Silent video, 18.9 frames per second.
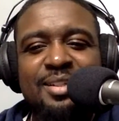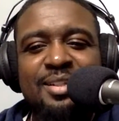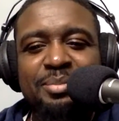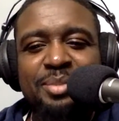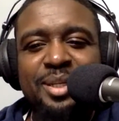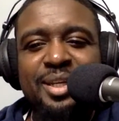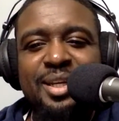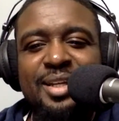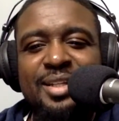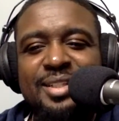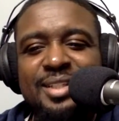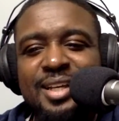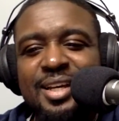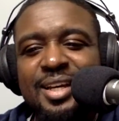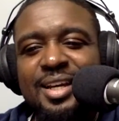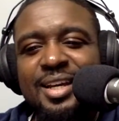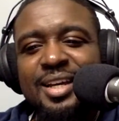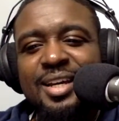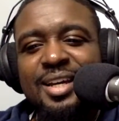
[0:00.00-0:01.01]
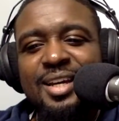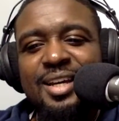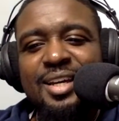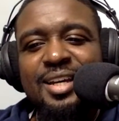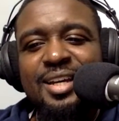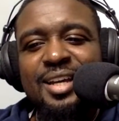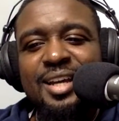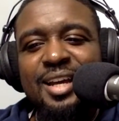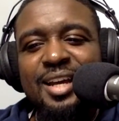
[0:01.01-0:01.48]
BS.
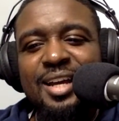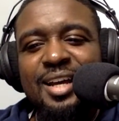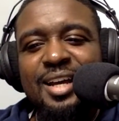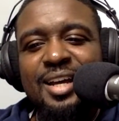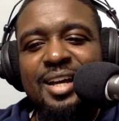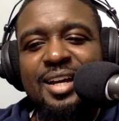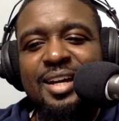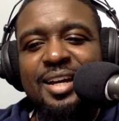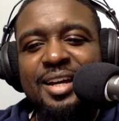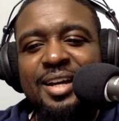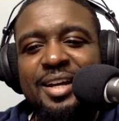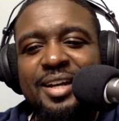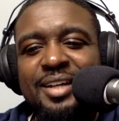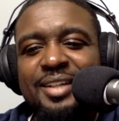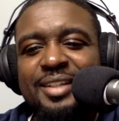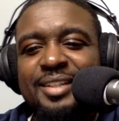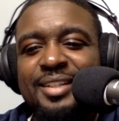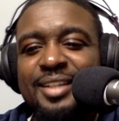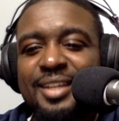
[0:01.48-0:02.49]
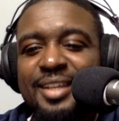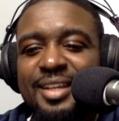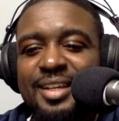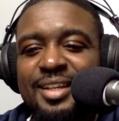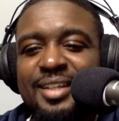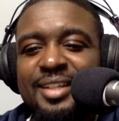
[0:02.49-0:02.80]
Yeah.